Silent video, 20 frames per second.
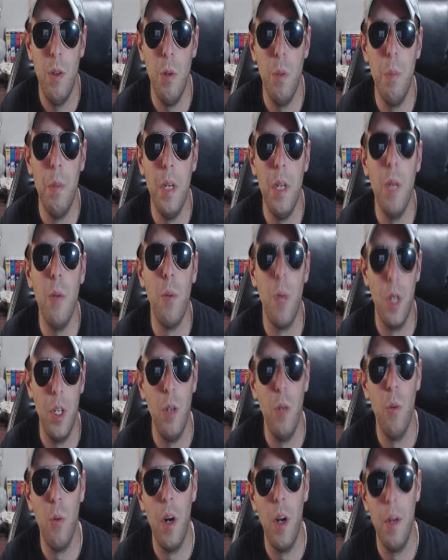be what
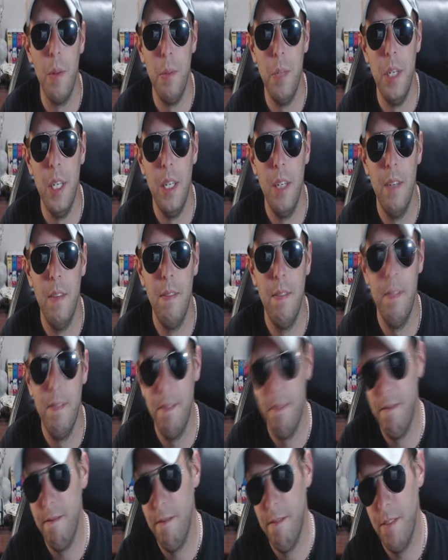you want to be.
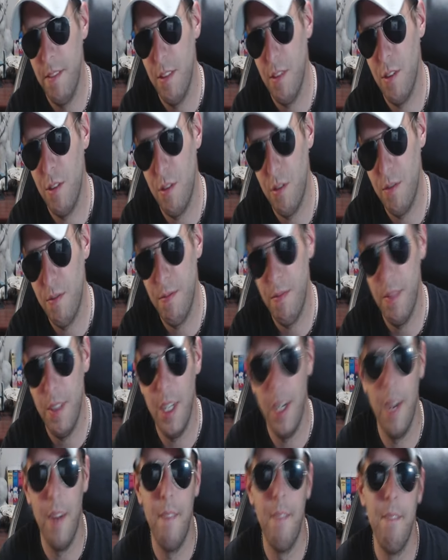You
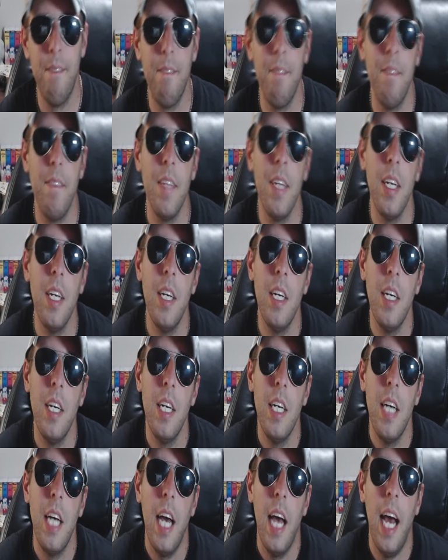know?
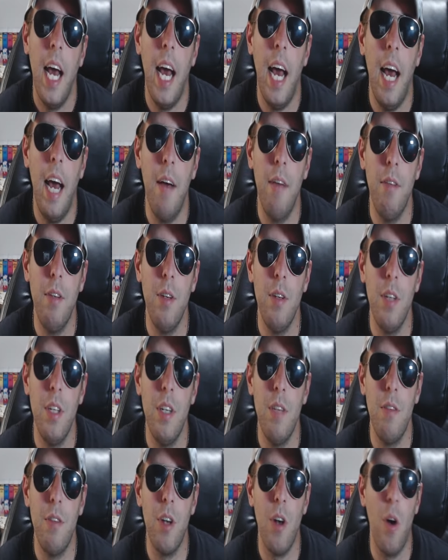Have you
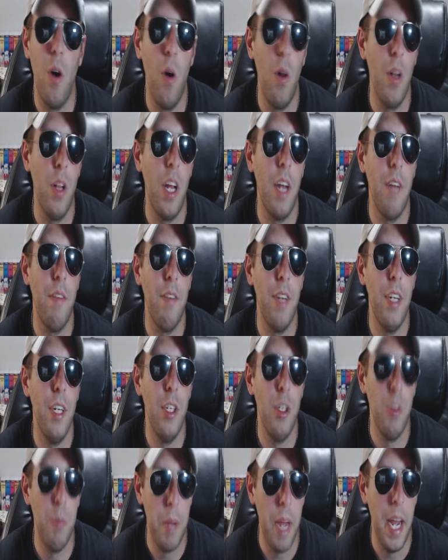lived your whole life in
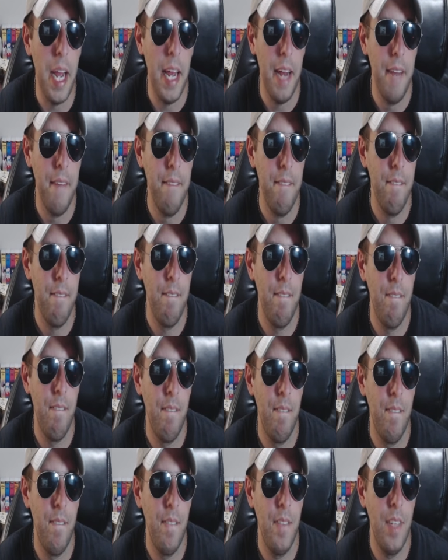Japan?
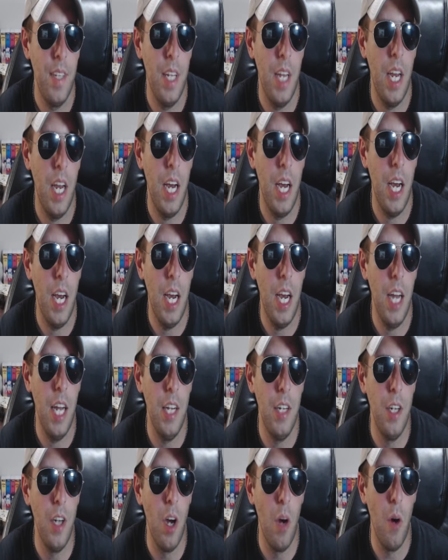
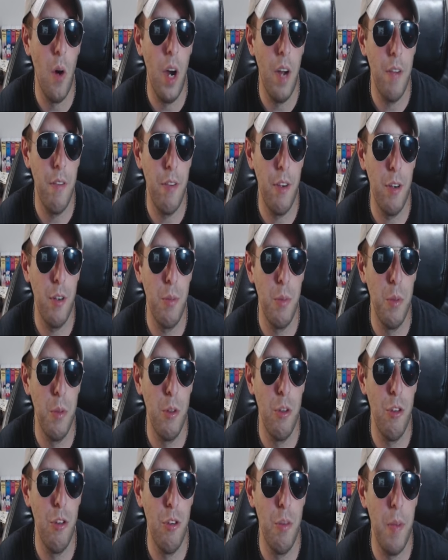No. I first
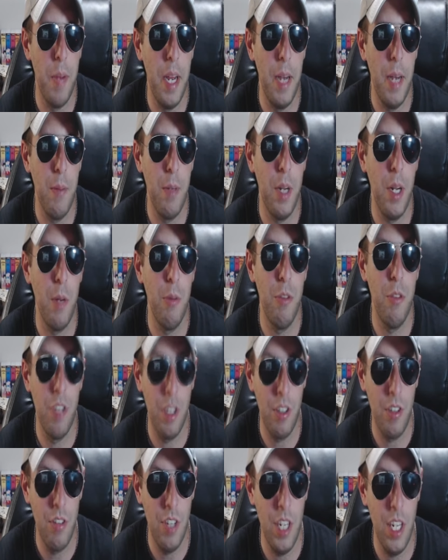moved to Japan when I was
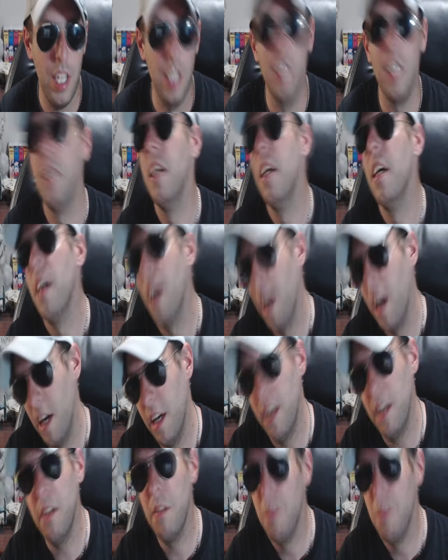16.
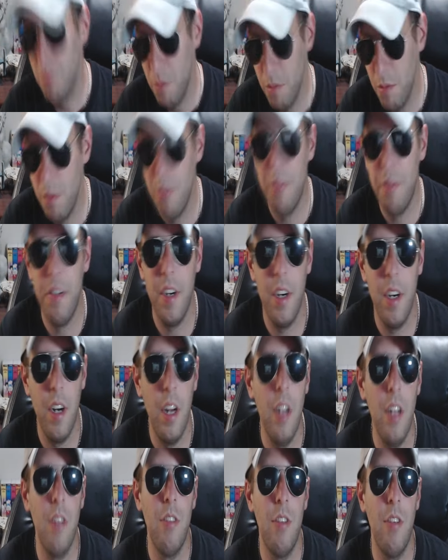Alright. Fair
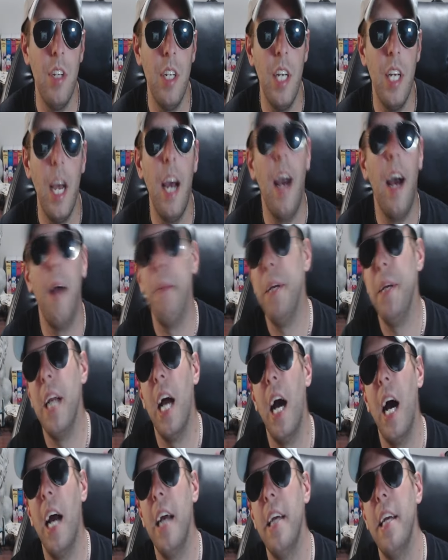honesty. Yeah. I mean,
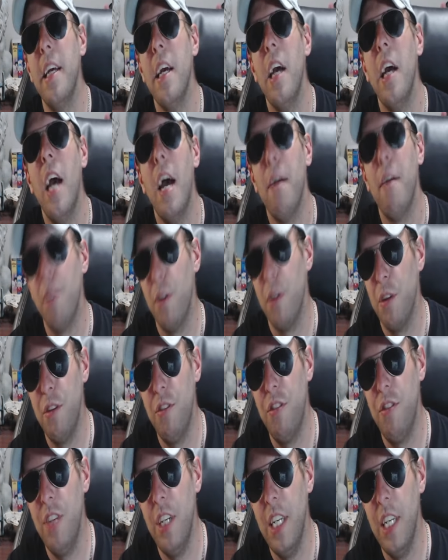I have only
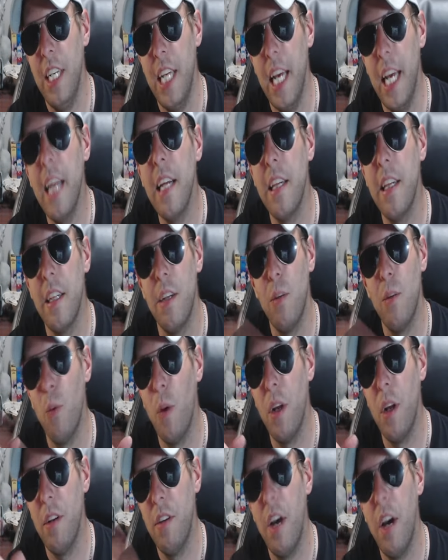seen England
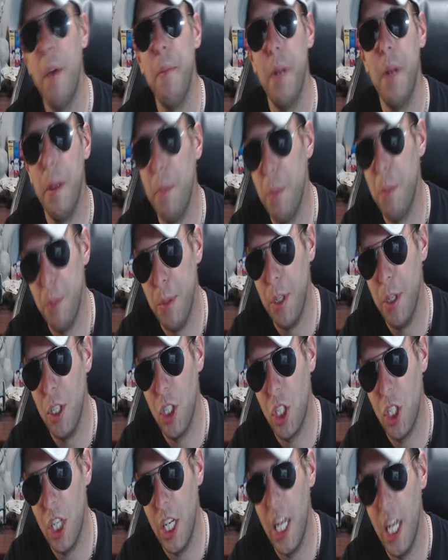one time, and I'm a
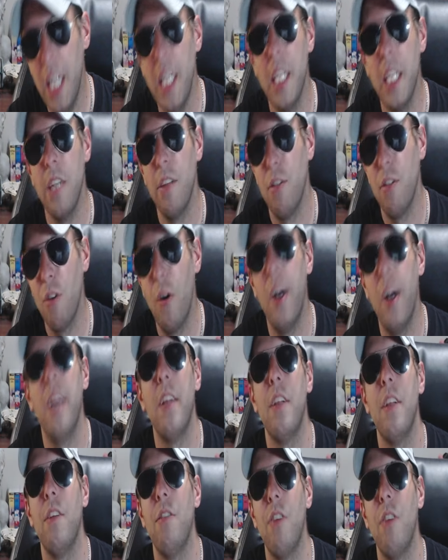British Canadian. So I
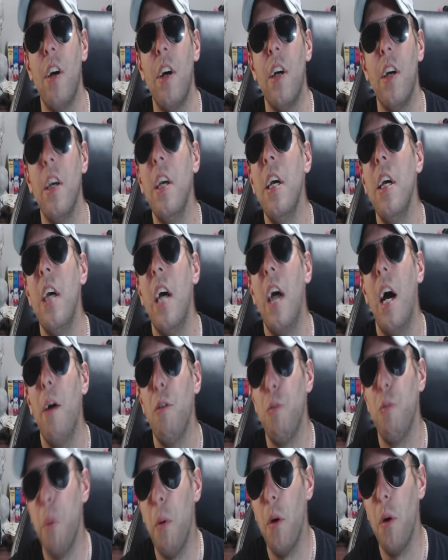only saw... I
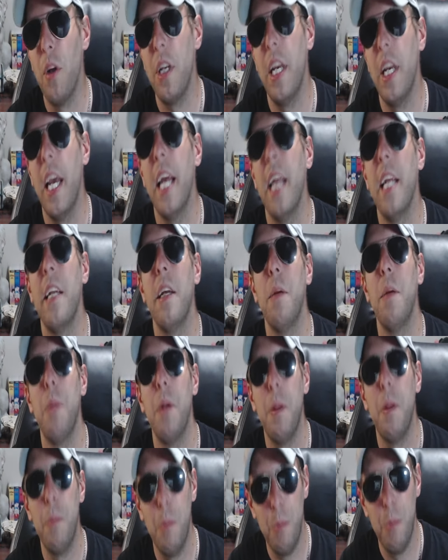was born in Canada, but
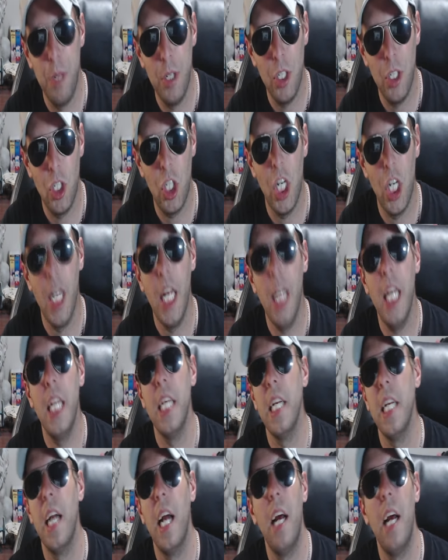I'm British
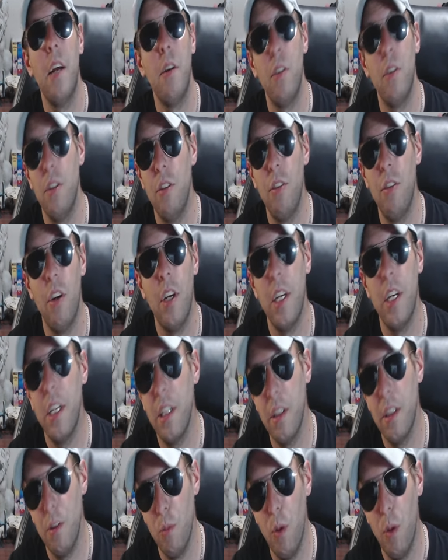Canadian, and I only saw
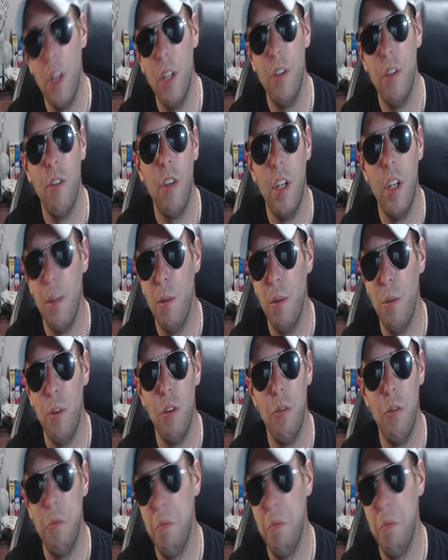England once, and it was,